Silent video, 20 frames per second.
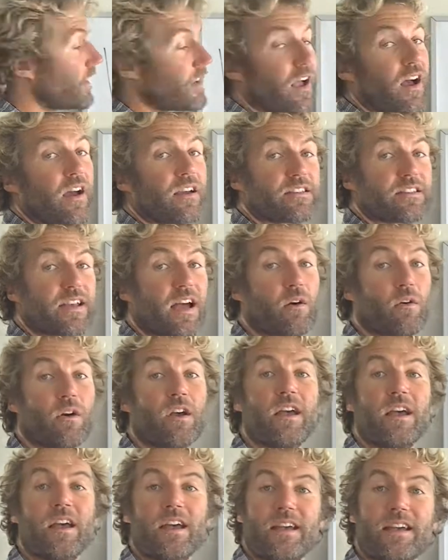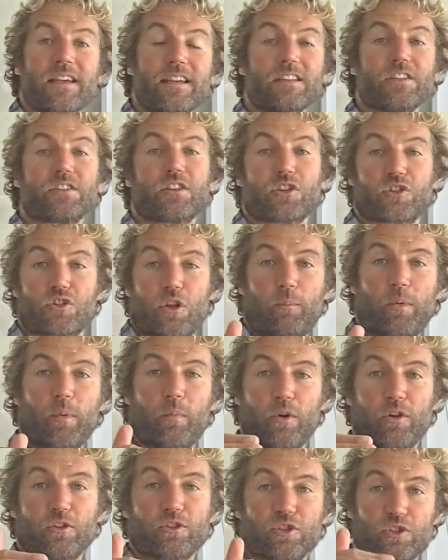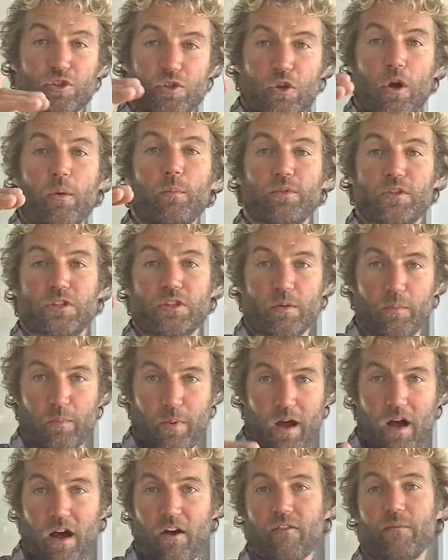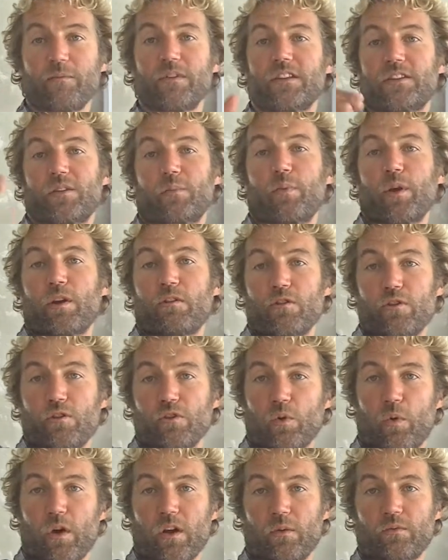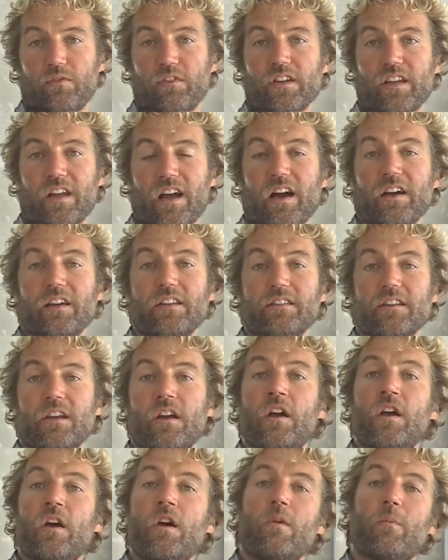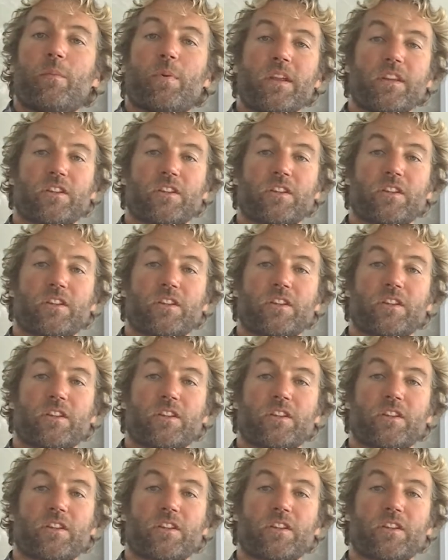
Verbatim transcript: the kite out, it, the stopper ball stops the bar from disappearing all the way up to the kite. But